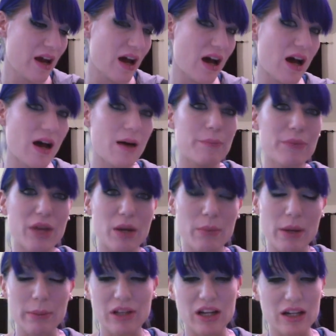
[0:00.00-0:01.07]
on
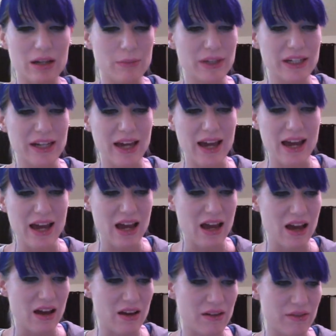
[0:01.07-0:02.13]
my blog I'm going to
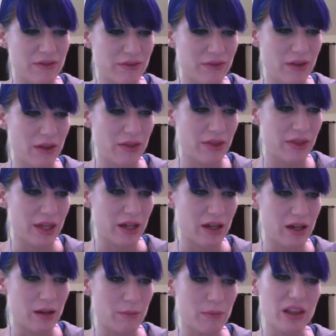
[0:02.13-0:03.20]
have
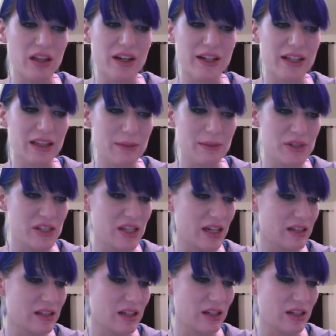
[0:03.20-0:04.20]
the Milani lipsticks.